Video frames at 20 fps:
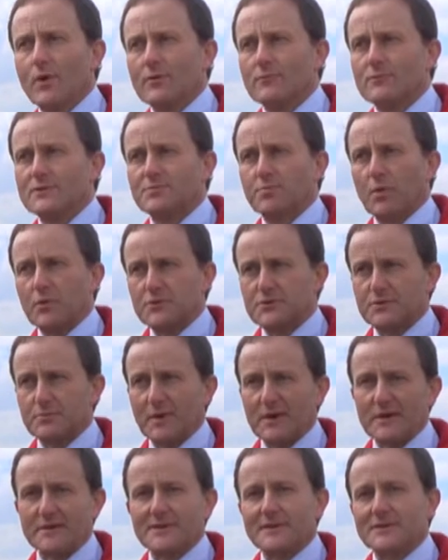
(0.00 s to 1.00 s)

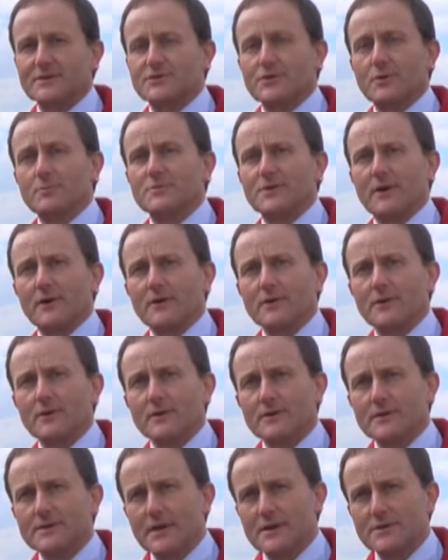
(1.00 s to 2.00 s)
responsibility and job title
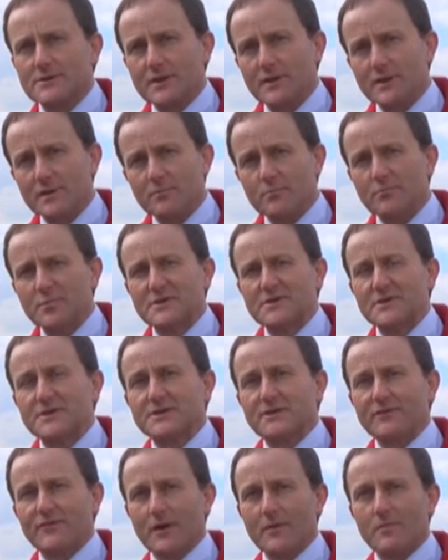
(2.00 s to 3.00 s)
is actually Business
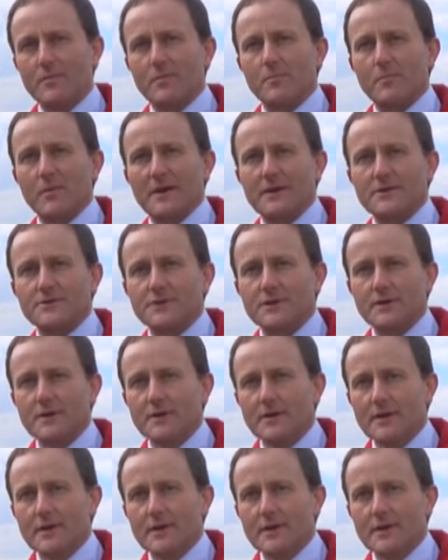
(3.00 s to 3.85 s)
Development Manager,